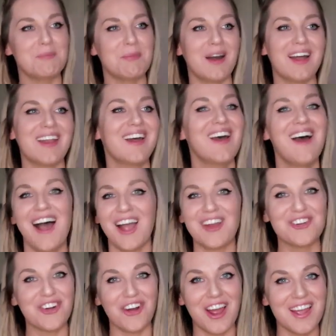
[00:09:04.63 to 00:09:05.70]
But
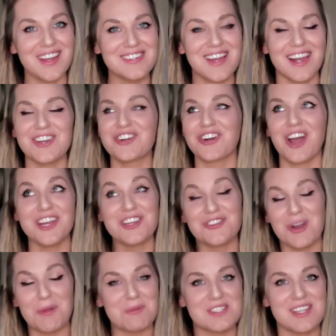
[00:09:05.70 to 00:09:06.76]
I tried
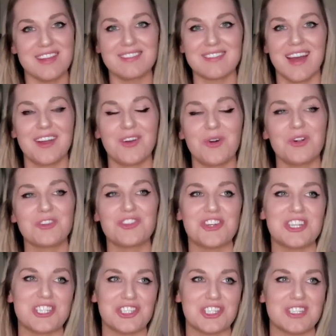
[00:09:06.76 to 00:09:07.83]
to represent that old
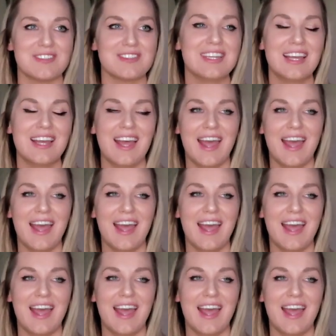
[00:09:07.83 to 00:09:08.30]
tradition